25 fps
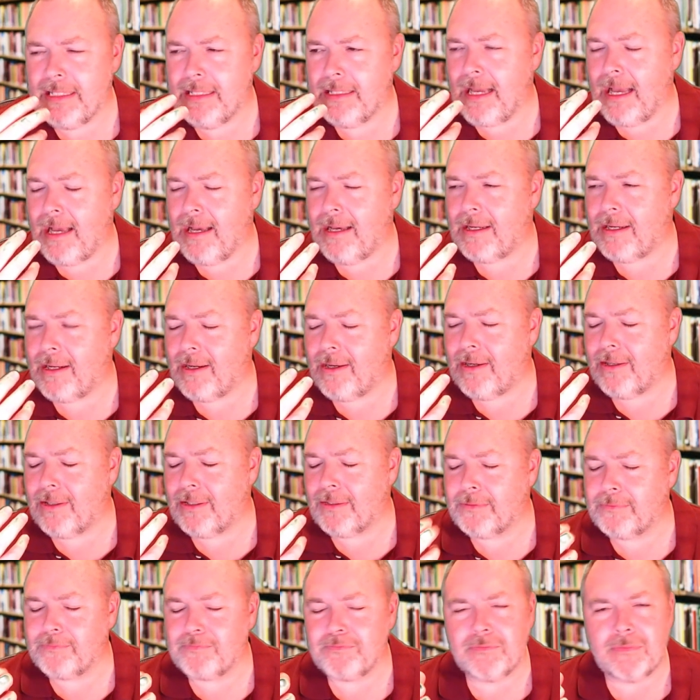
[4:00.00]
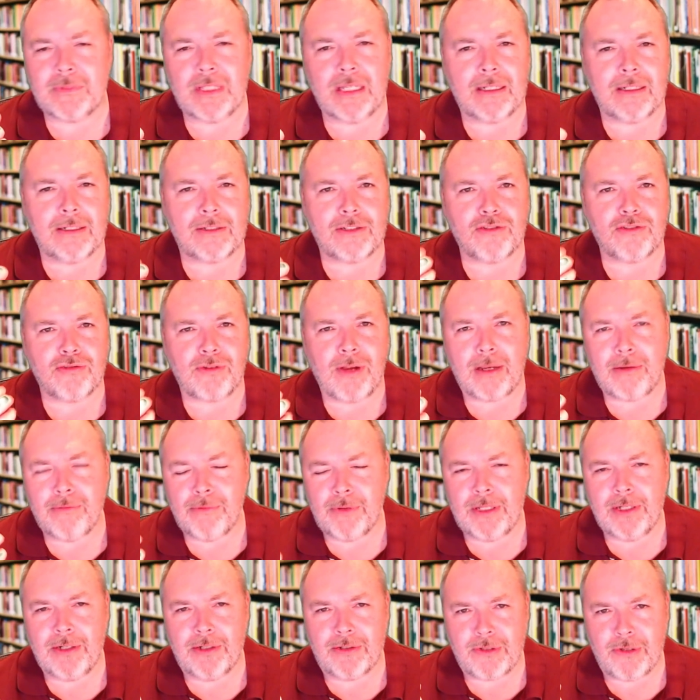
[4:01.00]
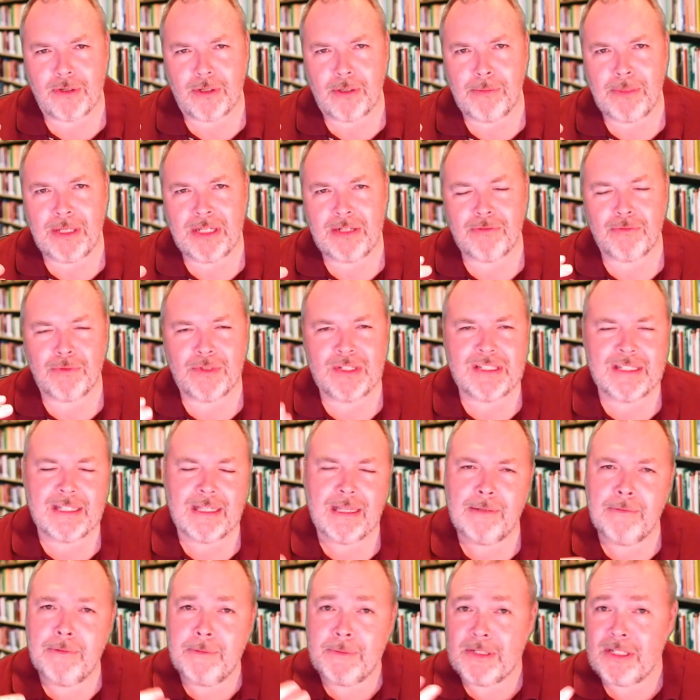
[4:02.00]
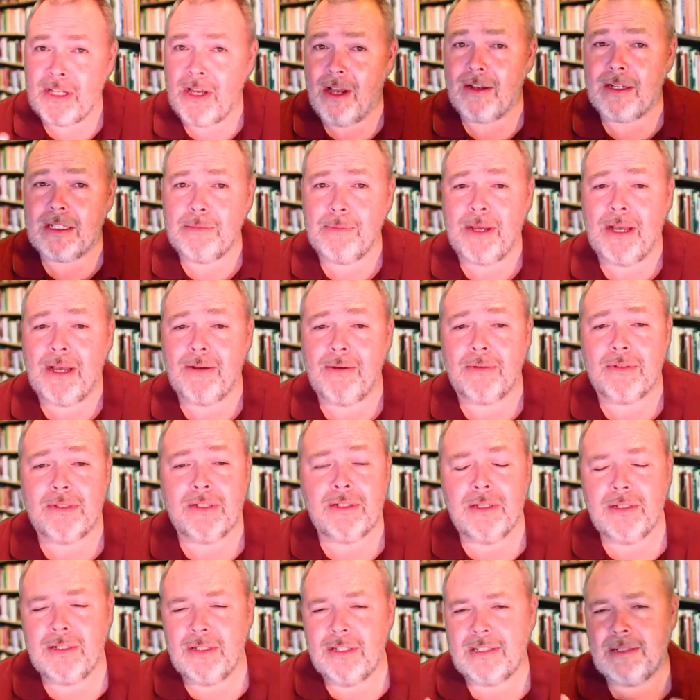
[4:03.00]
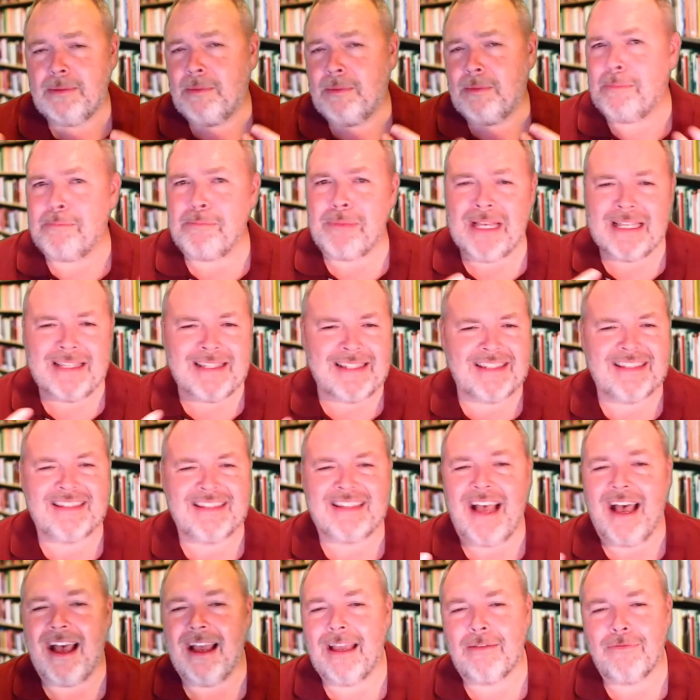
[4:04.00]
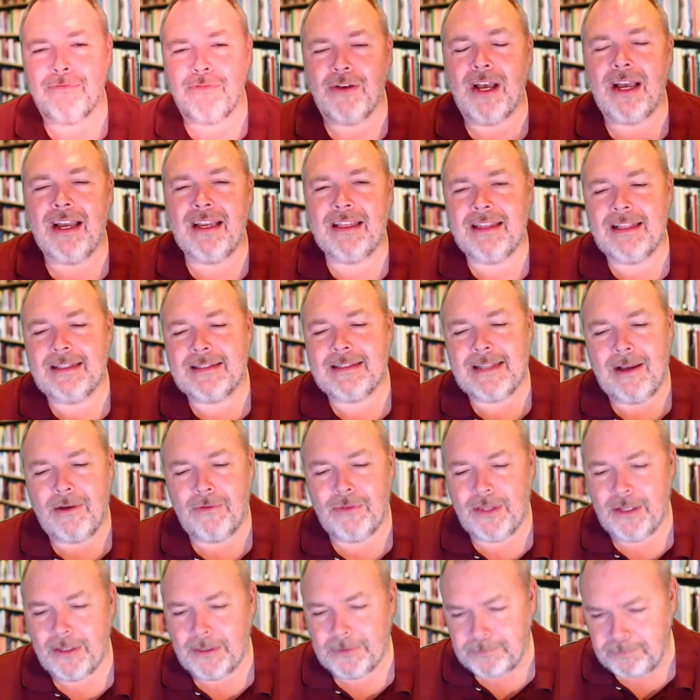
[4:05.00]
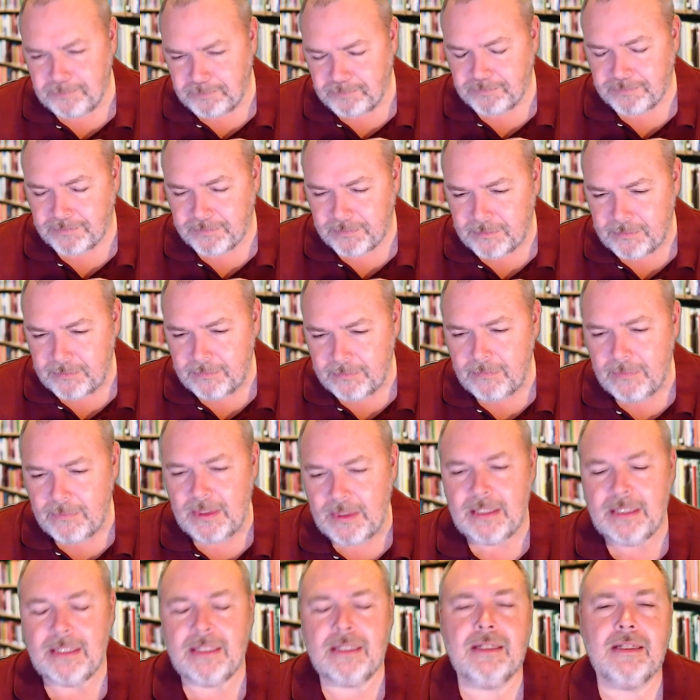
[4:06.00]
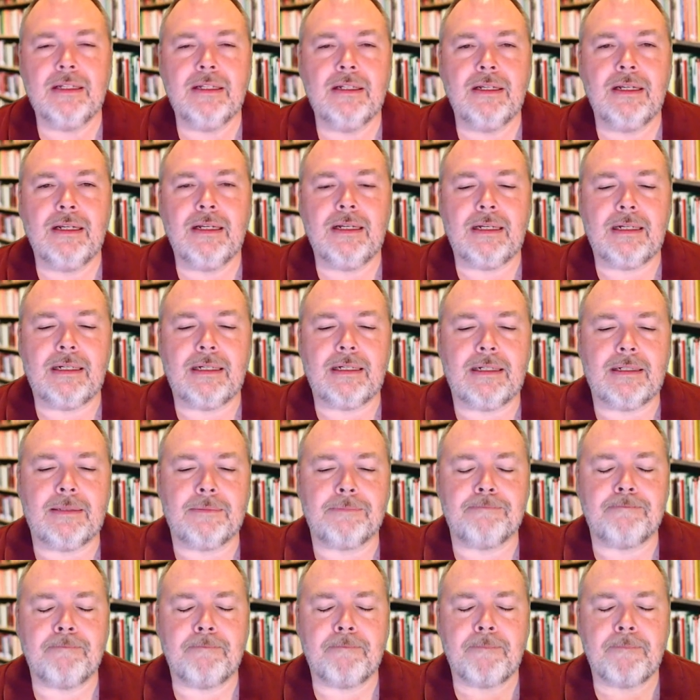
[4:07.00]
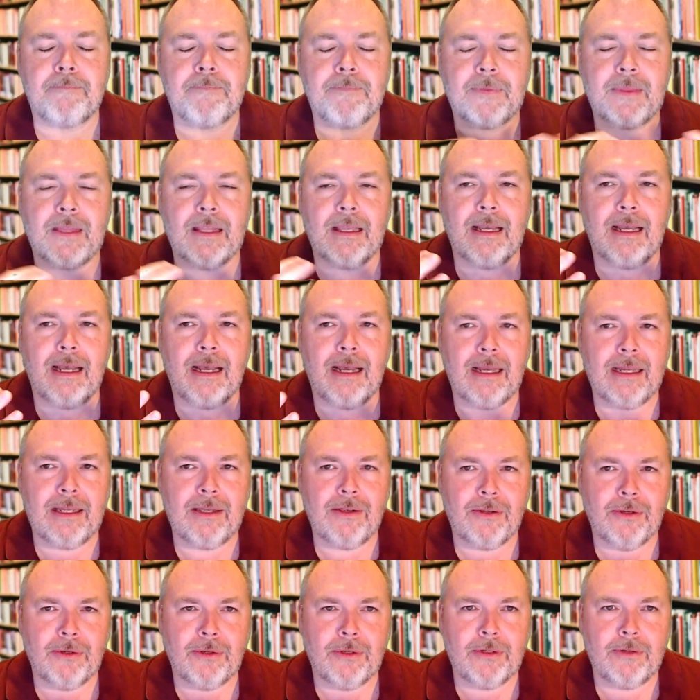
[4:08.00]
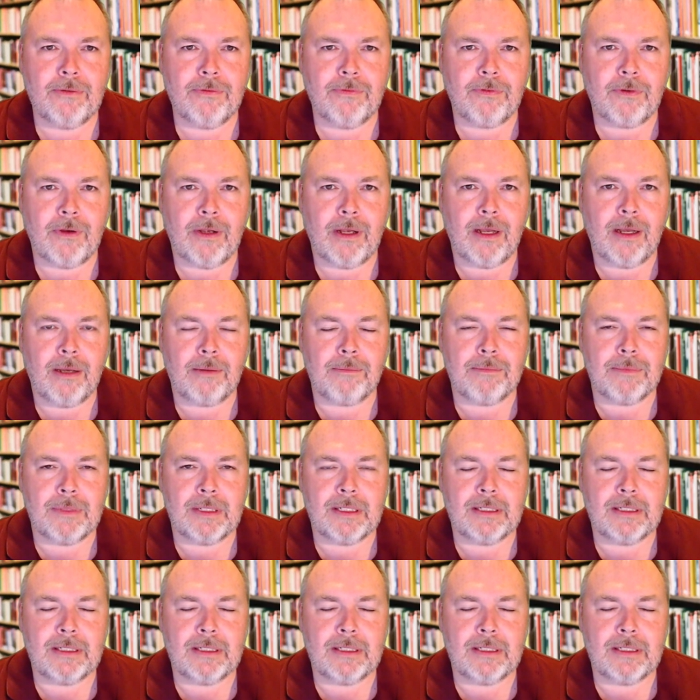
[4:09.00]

on our uh, try reader tournament recently when we talked about some of the best sci-fi that's out there um, i heard from